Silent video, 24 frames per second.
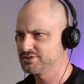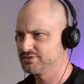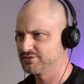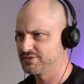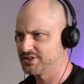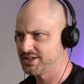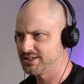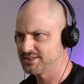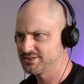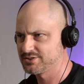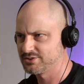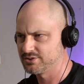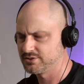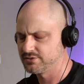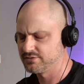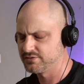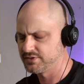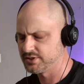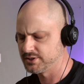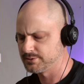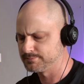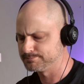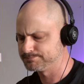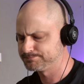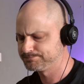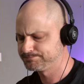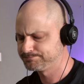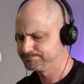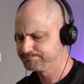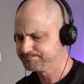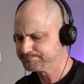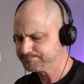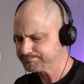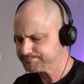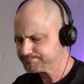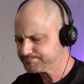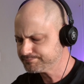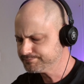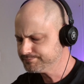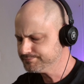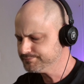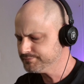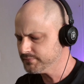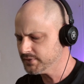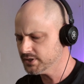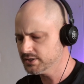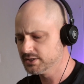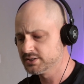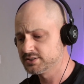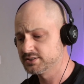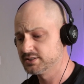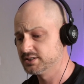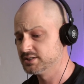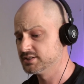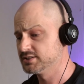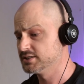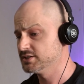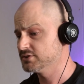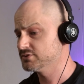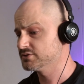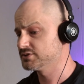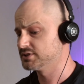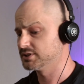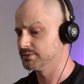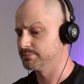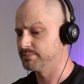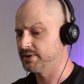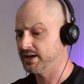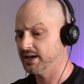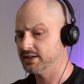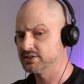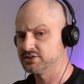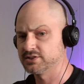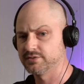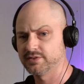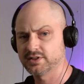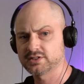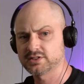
of that sort of, it's these interesting patterns. I've